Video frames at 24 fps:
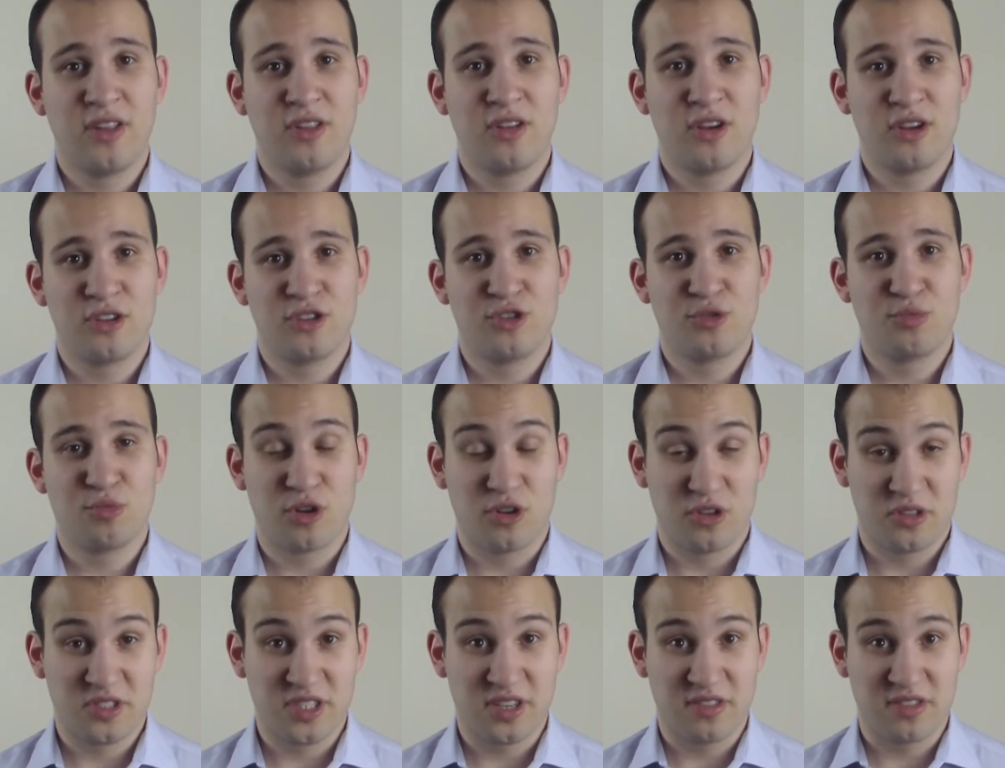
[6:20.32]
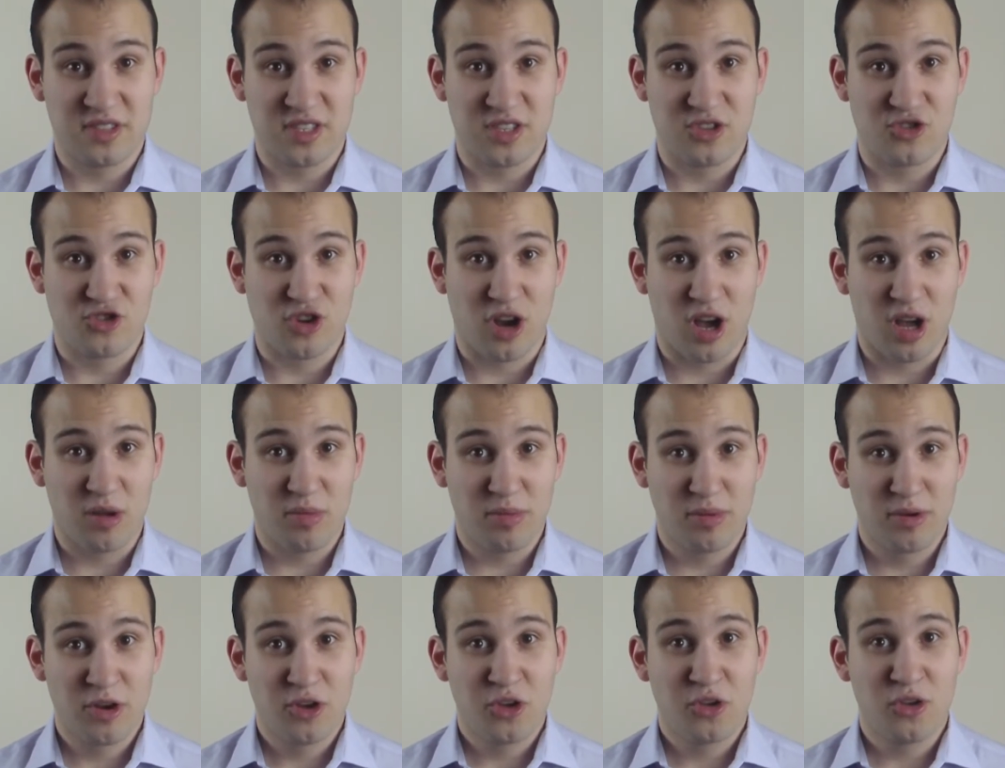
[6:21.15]
does your productivity
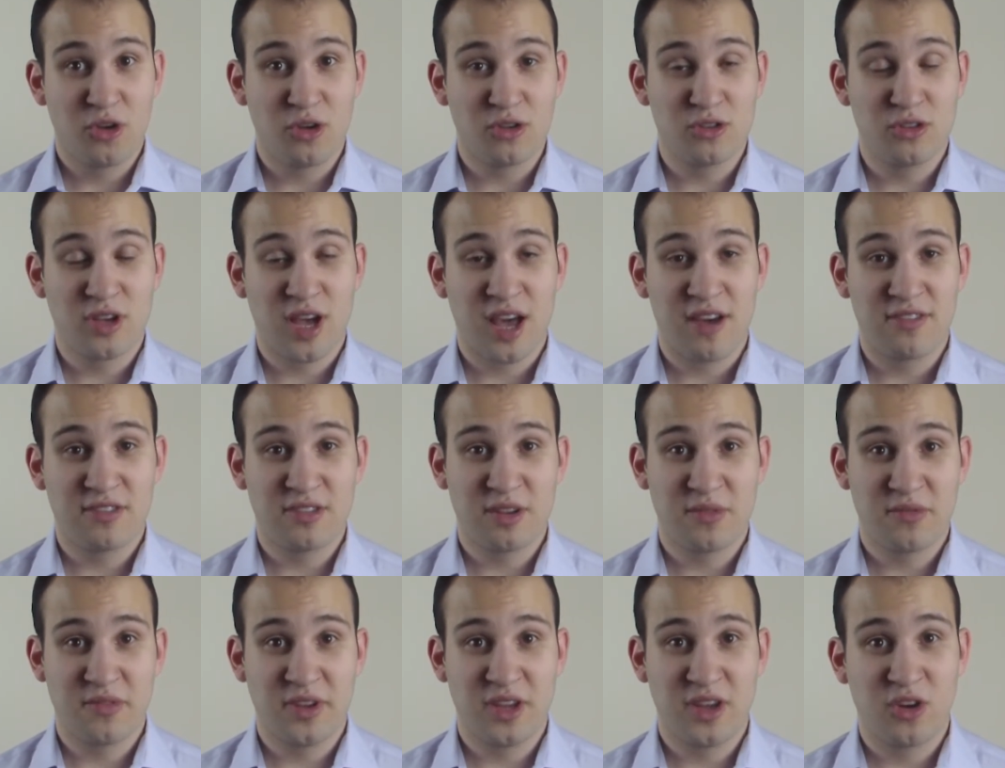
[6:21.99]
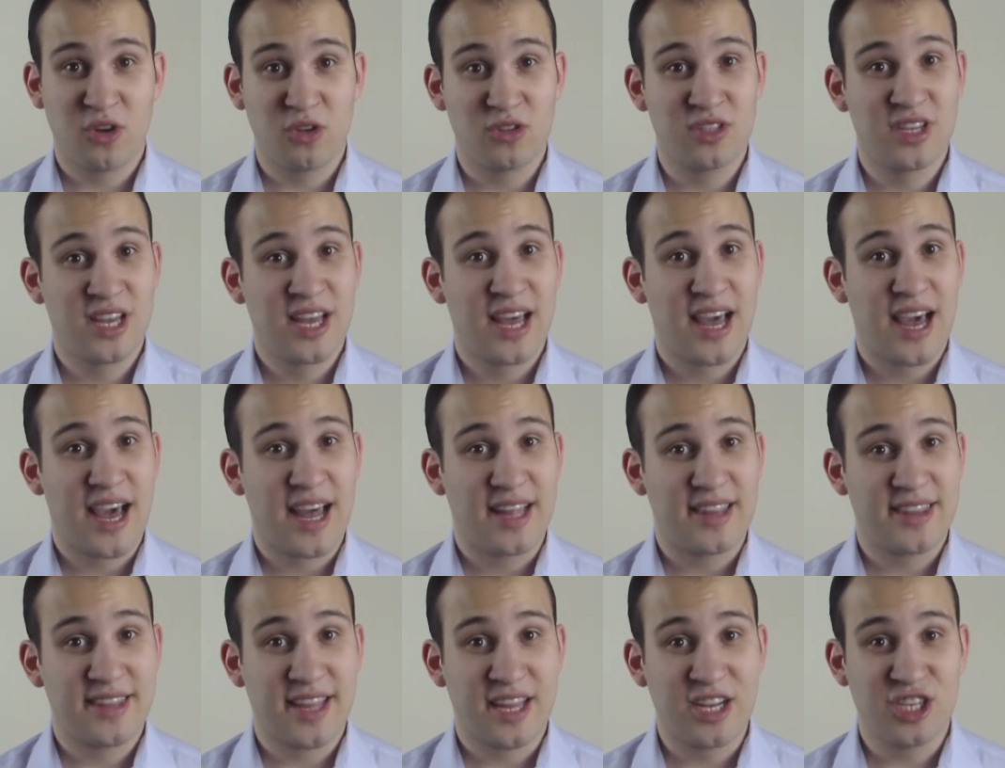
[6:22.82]
drop, you also have something called
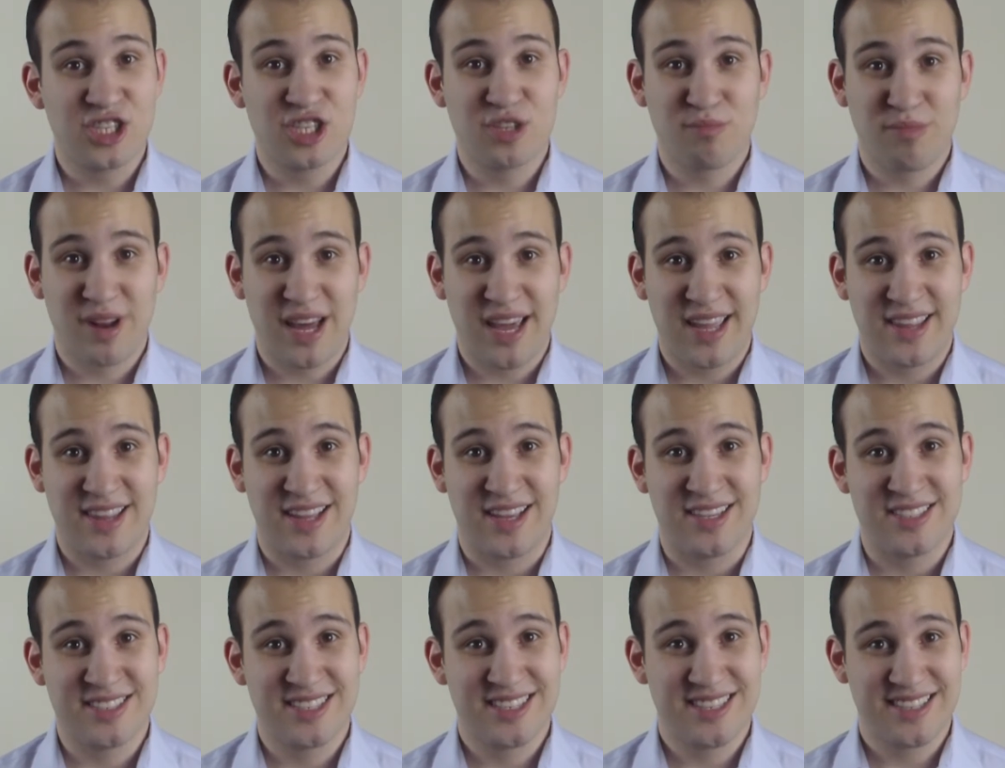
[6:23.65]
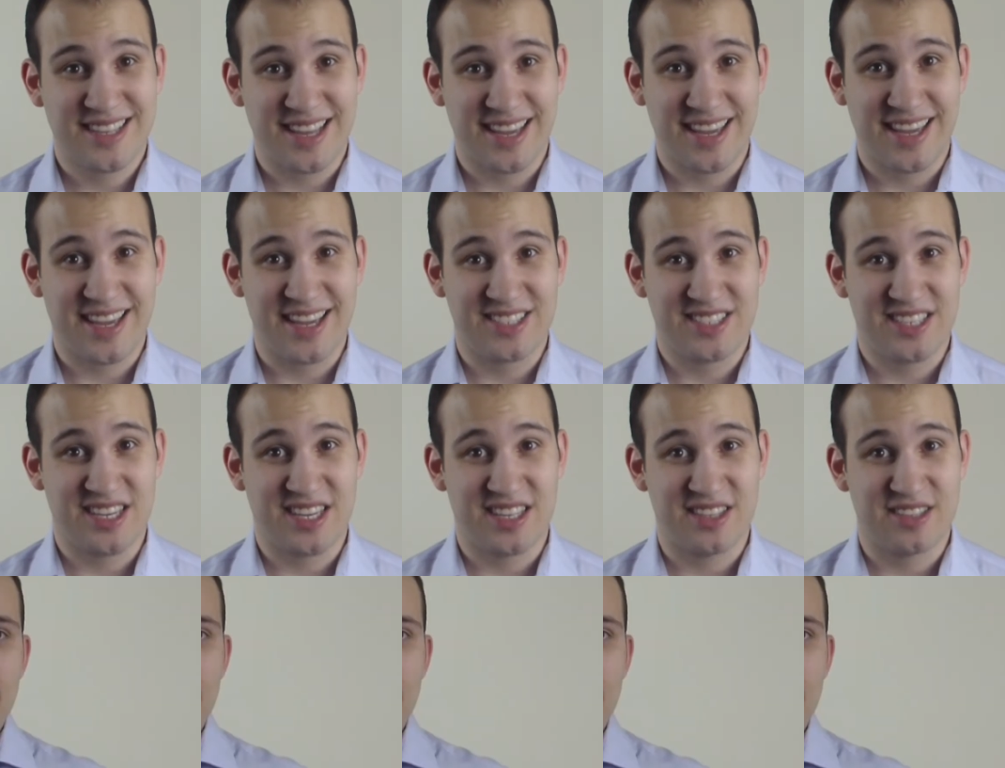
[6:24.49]
attention blindness that kicks in.